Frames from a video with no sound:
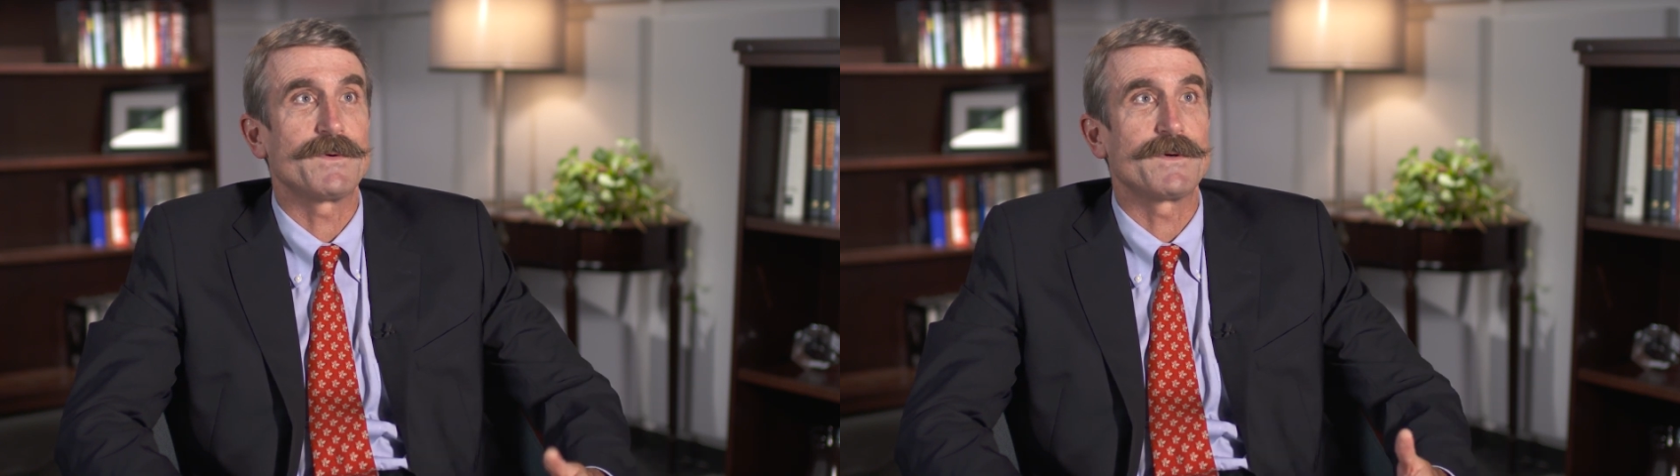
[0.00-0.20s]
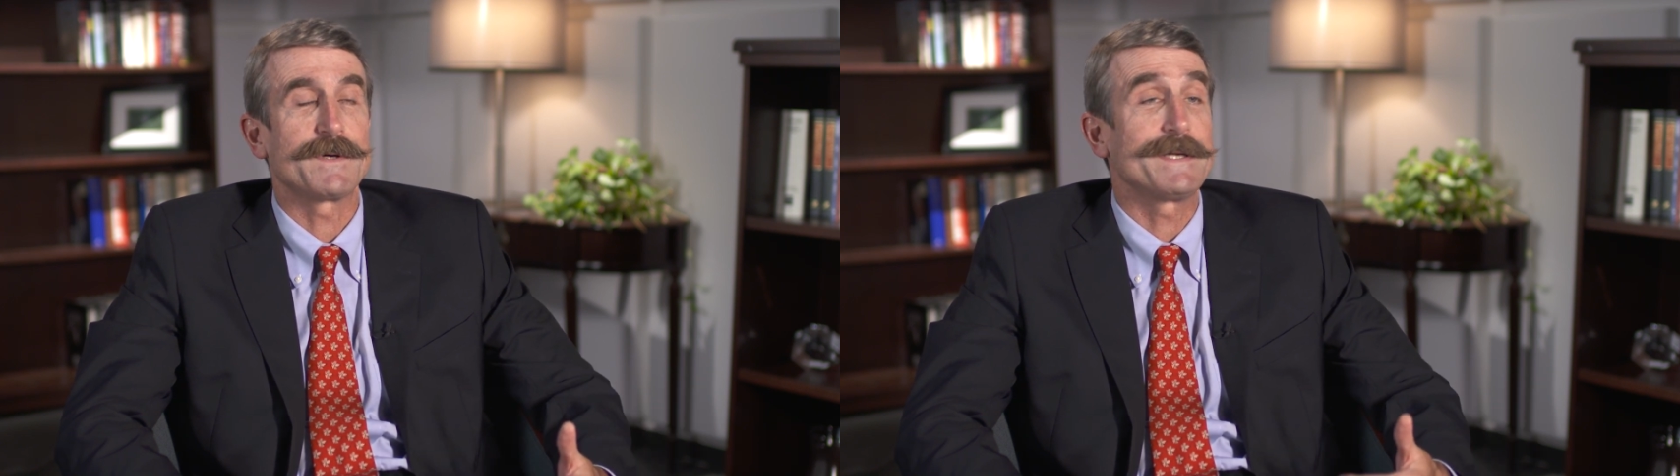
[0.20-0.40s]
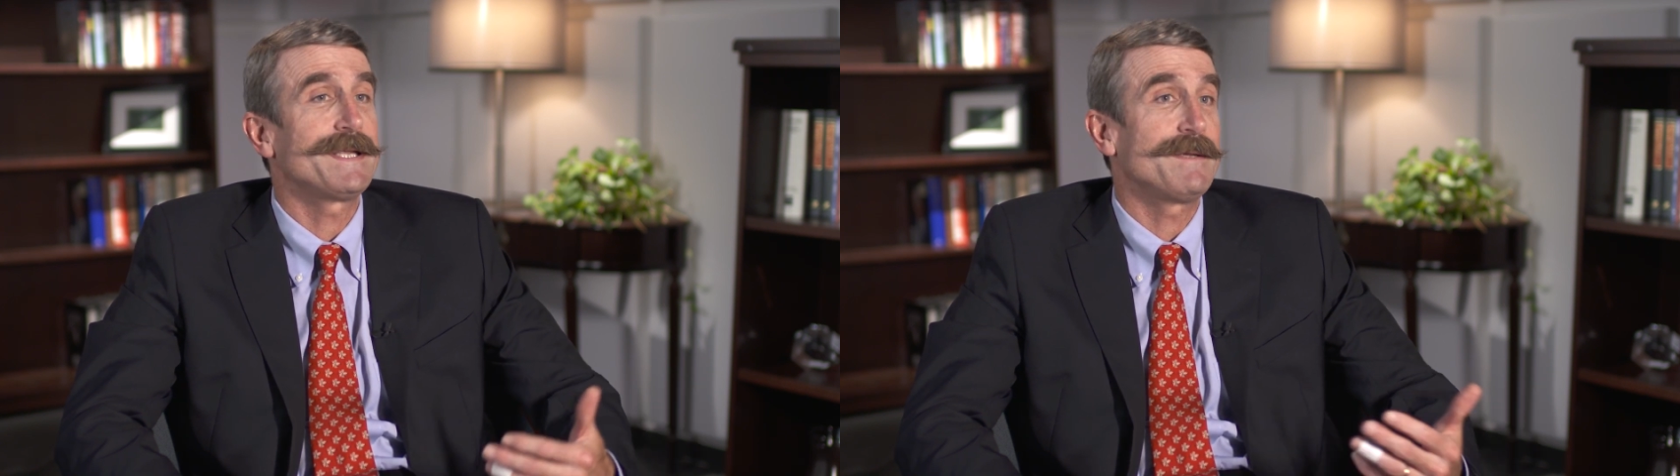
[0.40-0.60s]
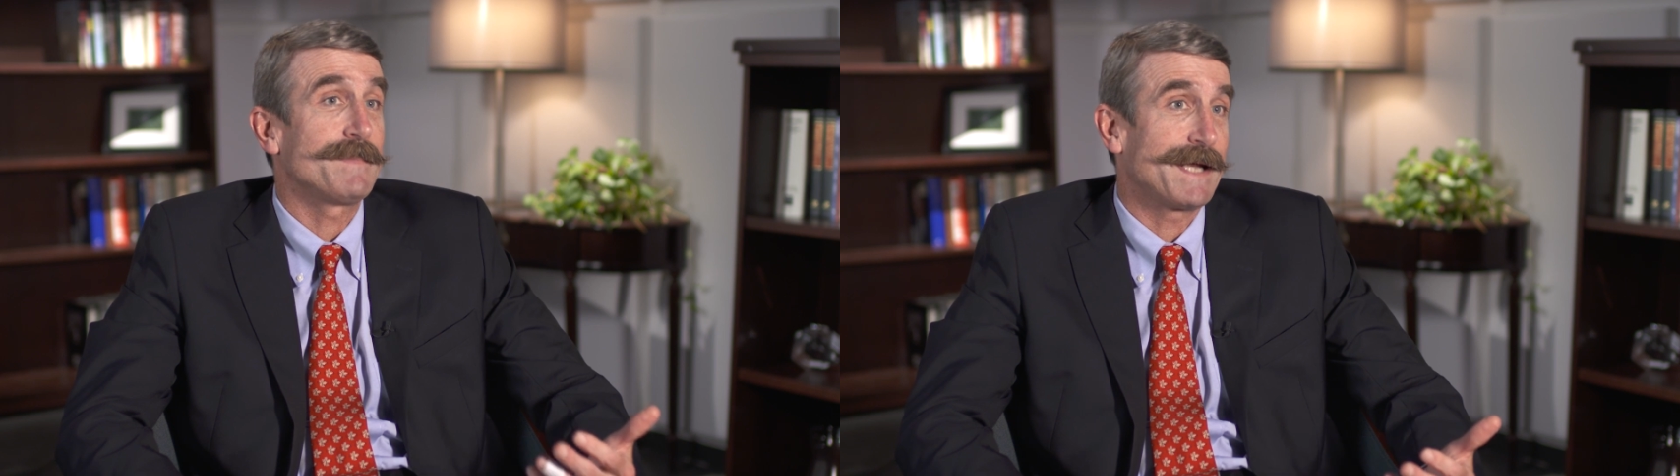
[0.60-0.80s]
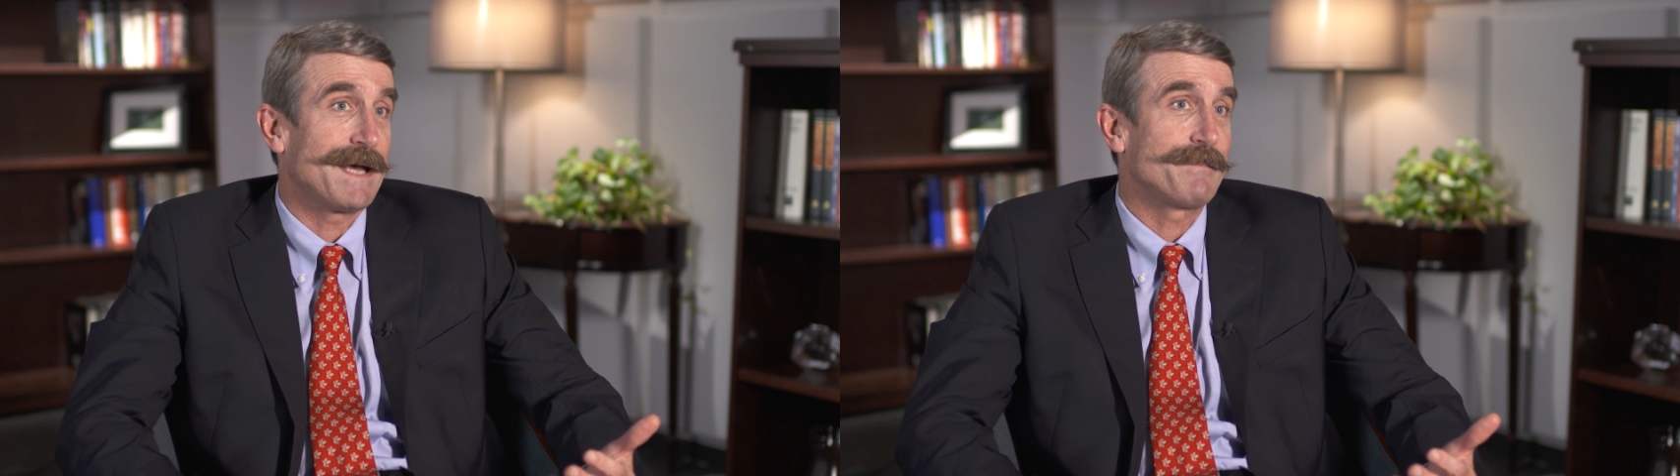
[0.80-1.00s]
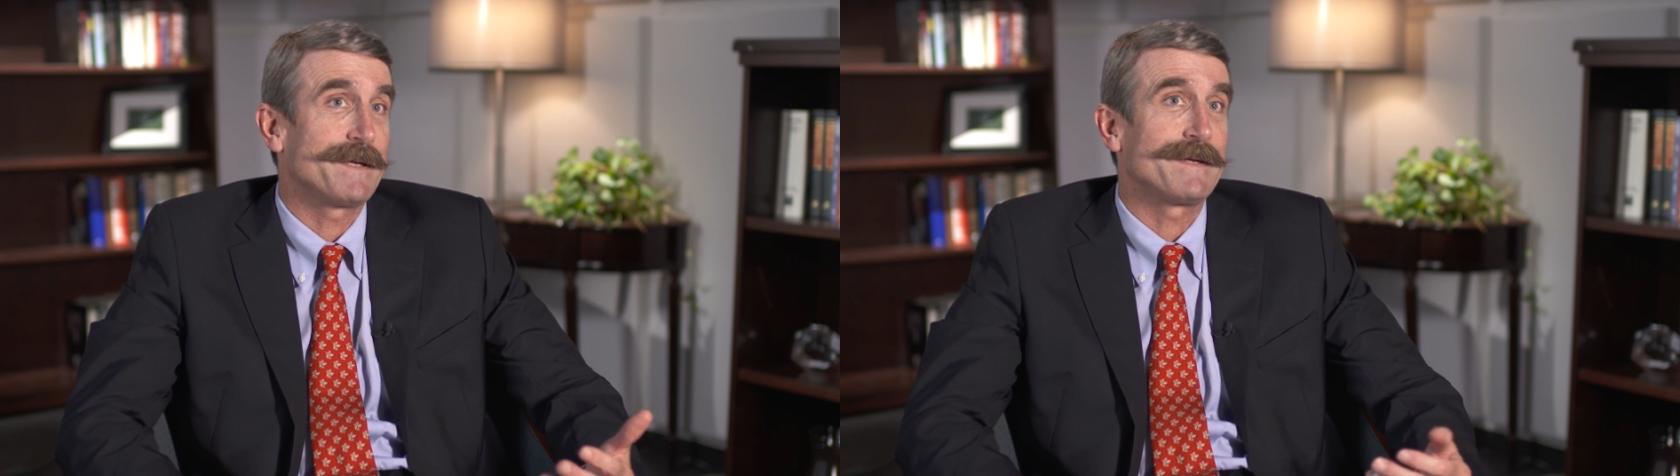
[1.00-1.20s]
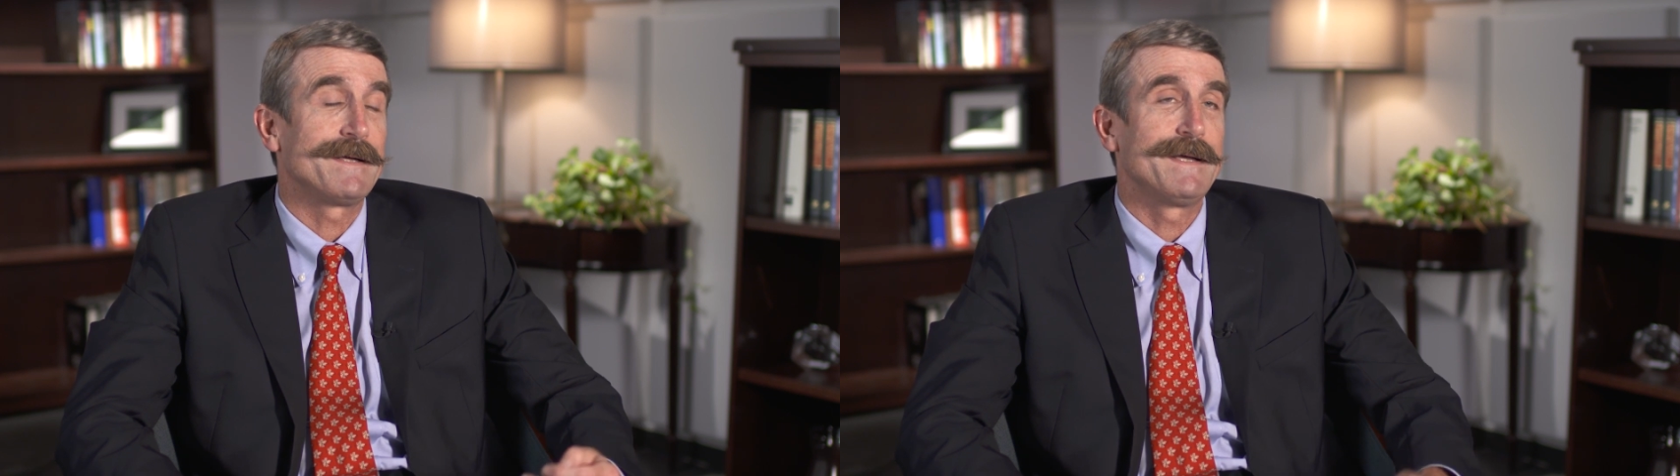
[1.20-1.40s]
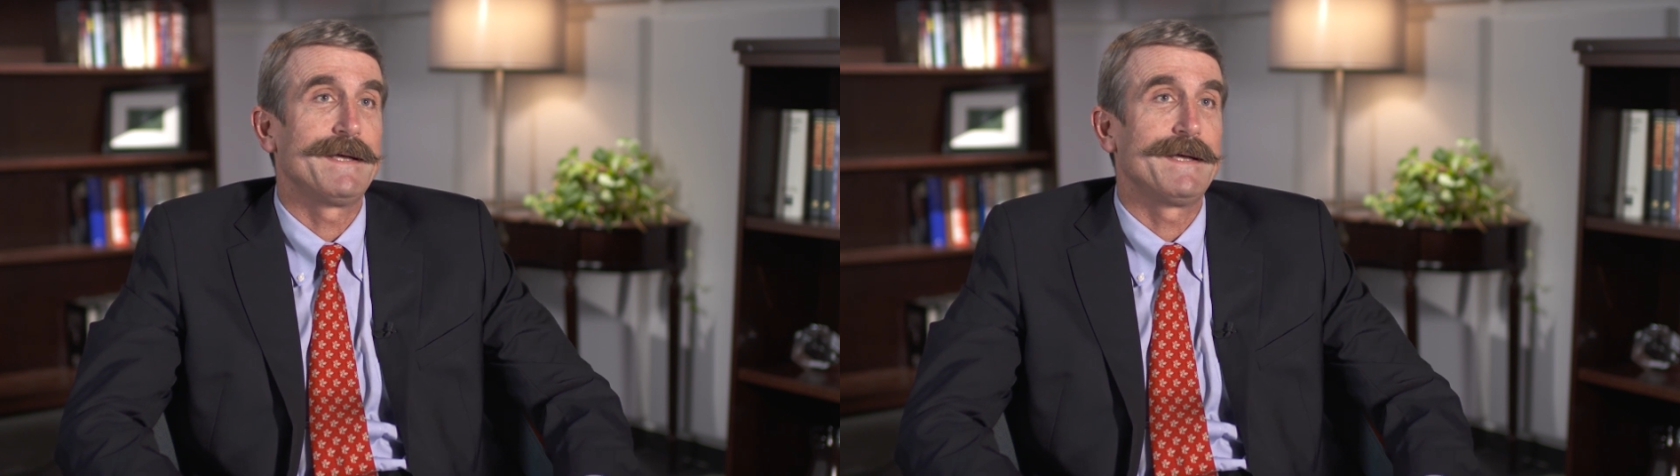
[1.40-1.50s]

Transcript: or a team captain,